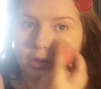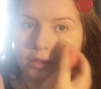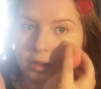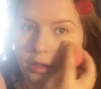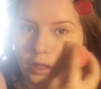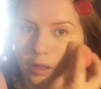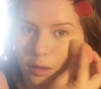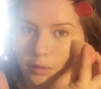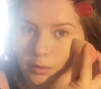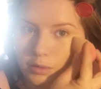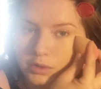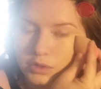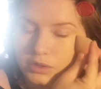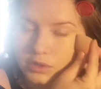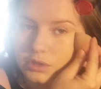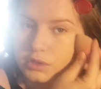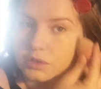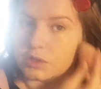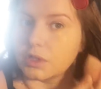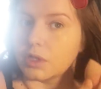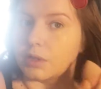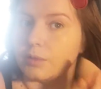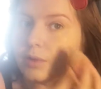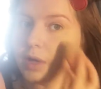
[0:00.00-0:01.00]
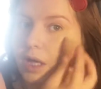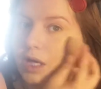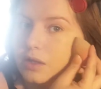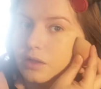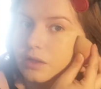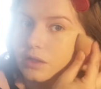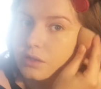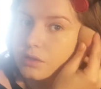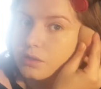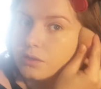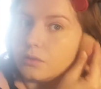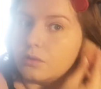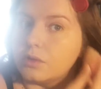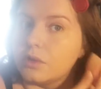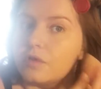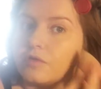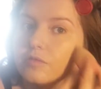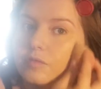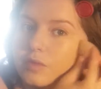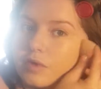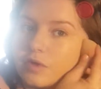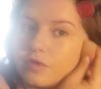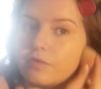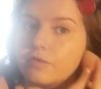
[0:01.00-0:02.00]
So I'm literally just going to apply this all over
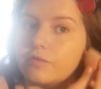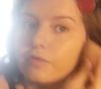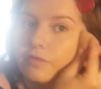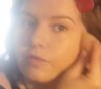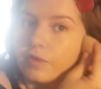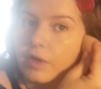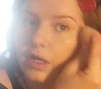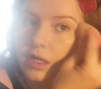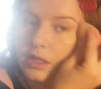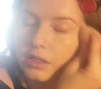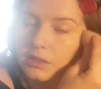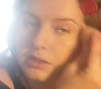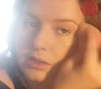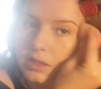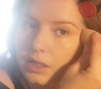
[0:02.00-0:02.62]
my face